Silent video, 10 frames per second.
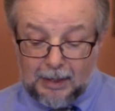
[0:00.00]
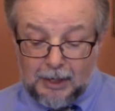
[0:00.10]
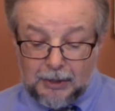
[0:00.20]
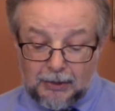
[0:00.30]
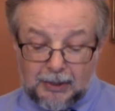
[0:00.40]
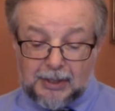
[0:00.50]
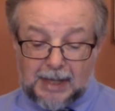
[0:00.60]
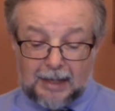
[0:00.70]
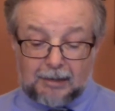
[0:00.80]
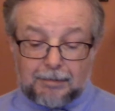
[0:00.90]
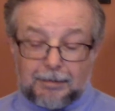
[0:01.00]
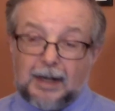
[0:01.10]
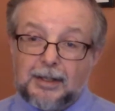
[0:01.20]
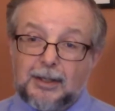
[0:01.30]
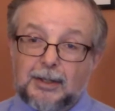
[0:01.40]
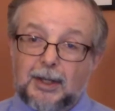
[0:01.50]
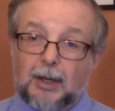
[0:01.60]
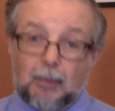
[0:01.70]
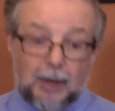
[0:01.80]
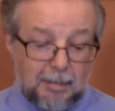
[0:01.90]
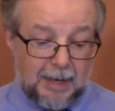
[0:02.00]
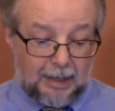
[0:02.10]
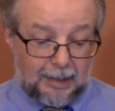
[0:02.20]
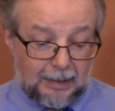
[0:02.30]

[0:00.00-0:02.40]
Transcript: to the sacrifices that we make.